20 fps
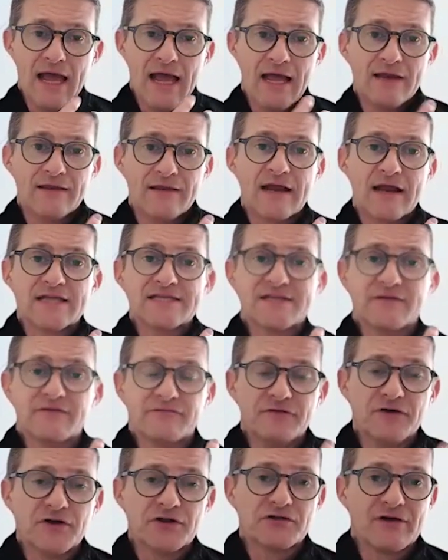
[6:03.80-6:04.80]
as a
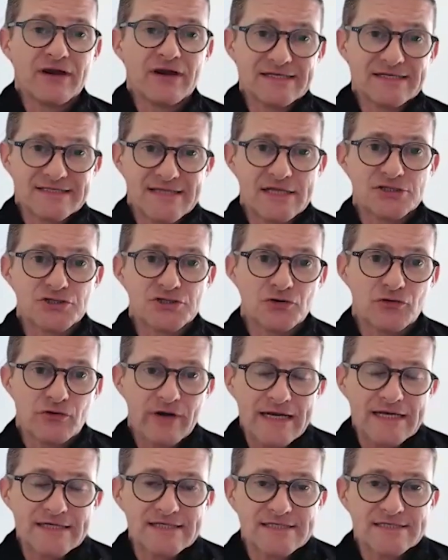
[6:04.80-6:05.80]
further extension or
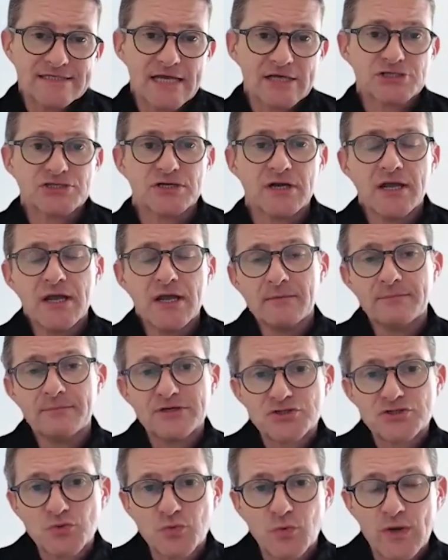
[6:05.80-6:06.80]
intersection
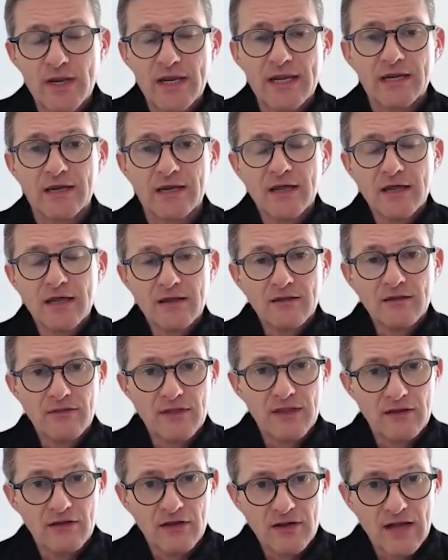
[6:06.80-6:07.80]
between
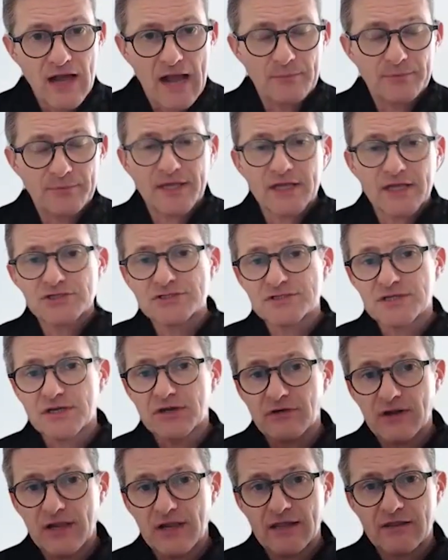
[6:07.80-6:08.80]
the application
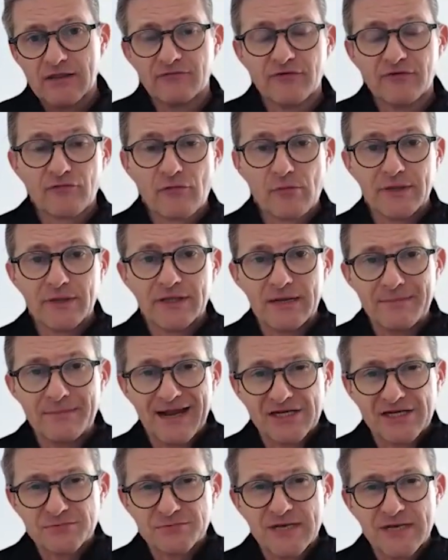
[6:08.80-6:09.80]
security and the vulnerability
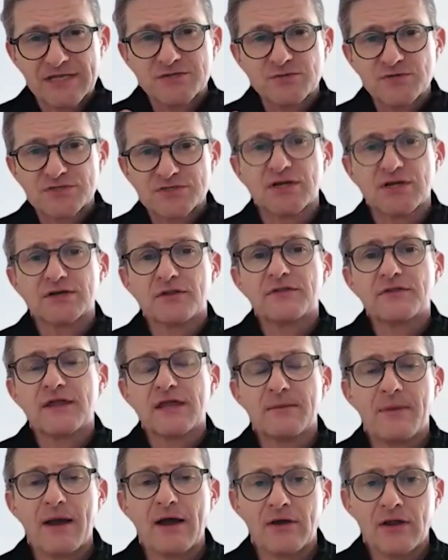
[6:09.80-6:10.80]
management as we start to think
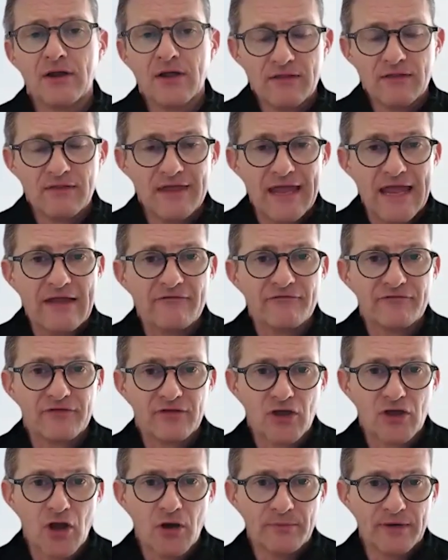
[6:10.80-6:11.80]
about the
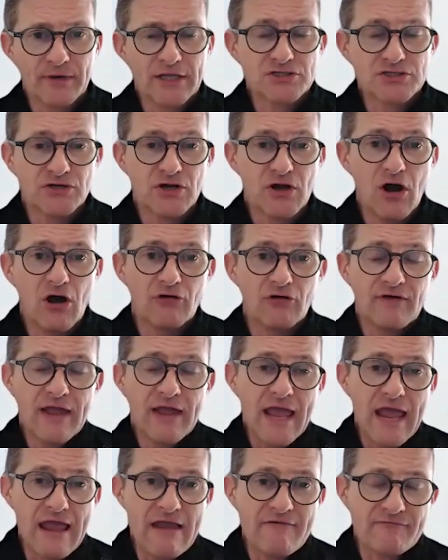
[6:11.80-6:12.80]
combination of
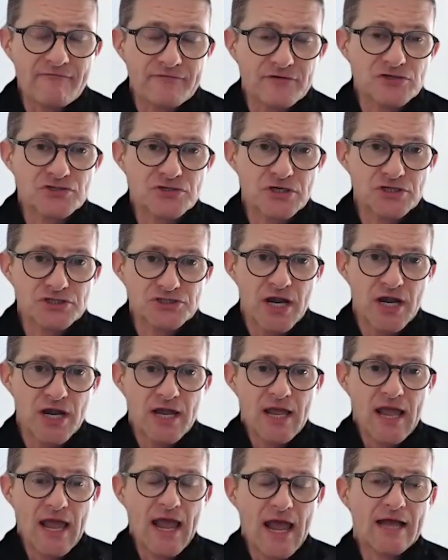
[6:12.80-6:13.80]
infrastructure
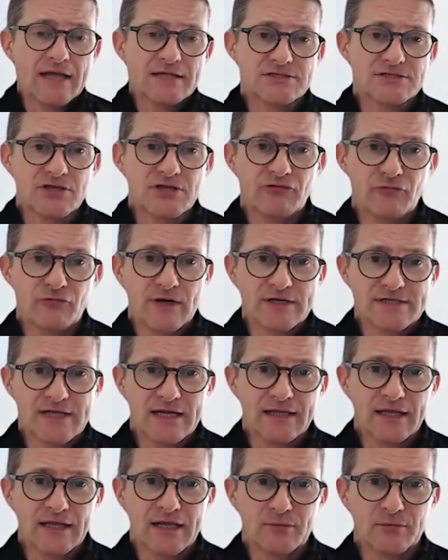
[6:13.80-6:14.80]
and software
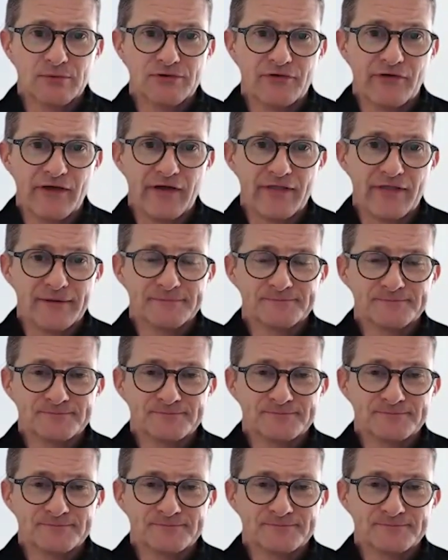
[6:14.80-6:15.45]
tightly coupled together.